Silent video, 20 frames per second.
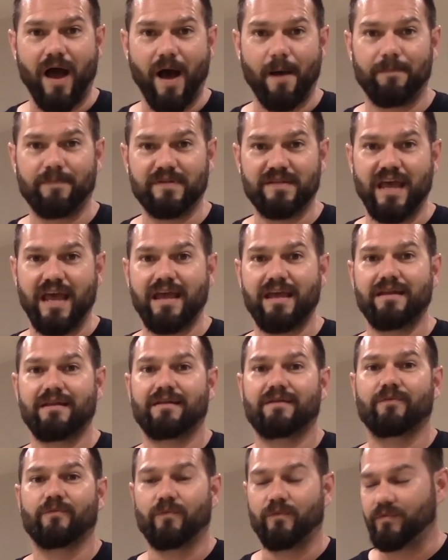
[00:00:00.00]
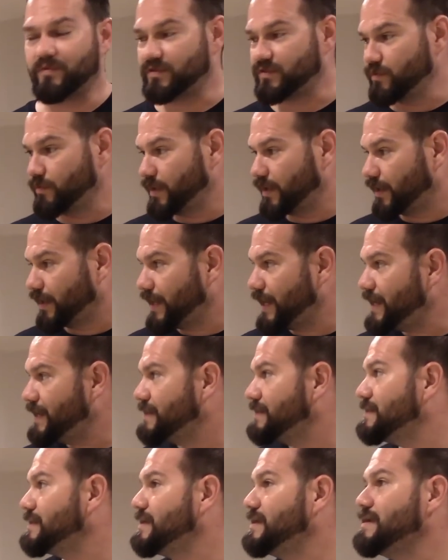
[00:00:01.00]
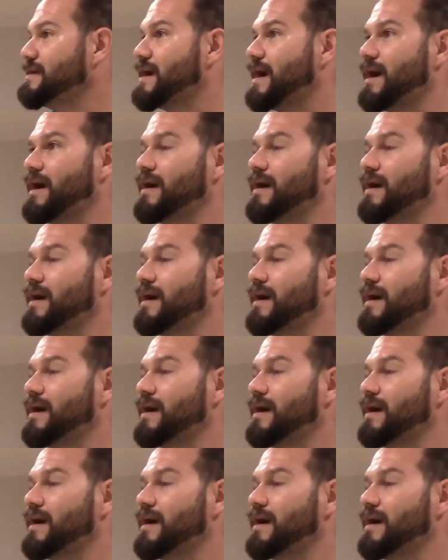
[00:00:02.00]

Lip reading: update. So we're in the